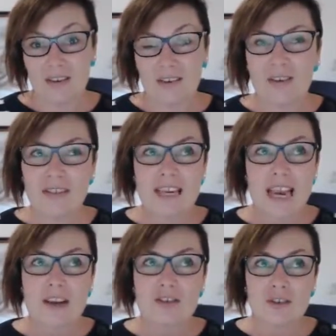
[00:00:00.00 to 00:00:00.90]
not
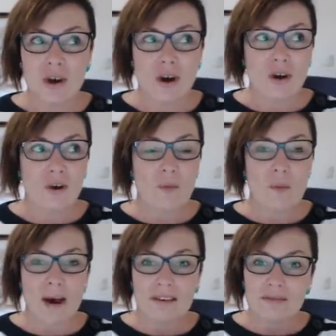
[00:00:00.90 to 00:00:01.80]
take control,
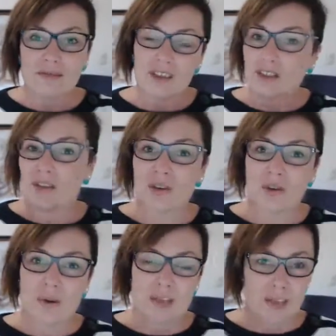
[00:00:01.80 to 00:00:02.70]
but just
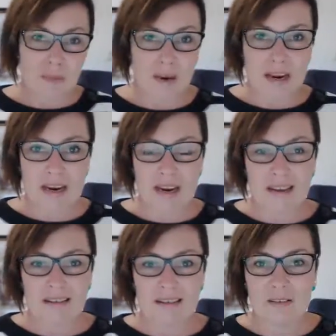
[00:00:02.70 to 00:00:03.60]
do and just be
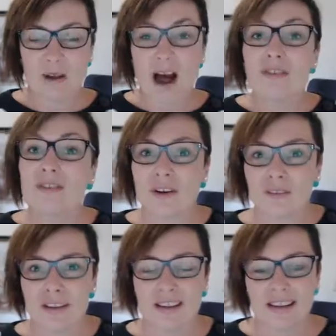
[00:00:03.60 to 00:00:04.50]
and look after
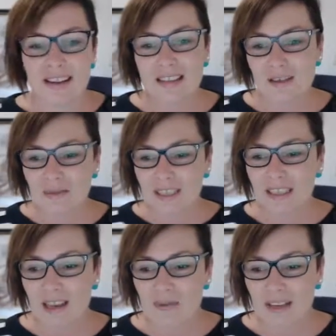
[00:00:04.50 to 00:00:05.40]
everything, it's a really
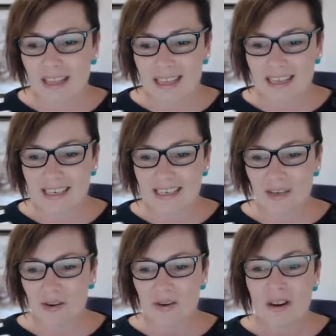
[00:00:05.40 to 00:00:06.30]
lovely thing
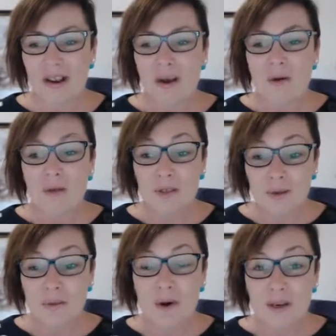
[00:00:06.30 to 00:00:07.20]
to
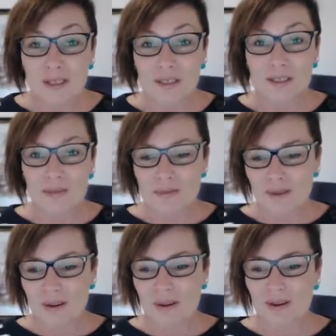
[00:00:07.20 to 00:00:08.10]
watch and to
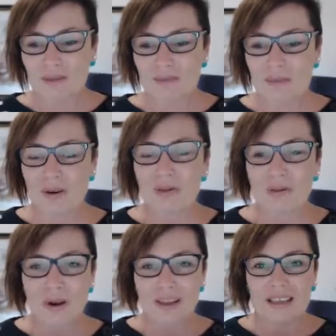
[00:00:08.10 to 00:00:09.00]
observe.
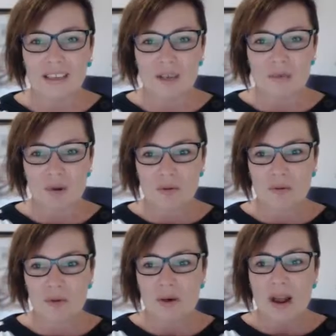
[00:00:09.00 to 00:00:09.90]
Beautiful, Holly, just
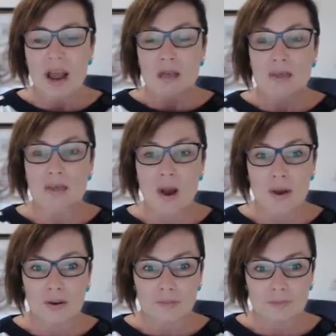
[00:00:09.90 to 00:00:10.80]
beautiful. So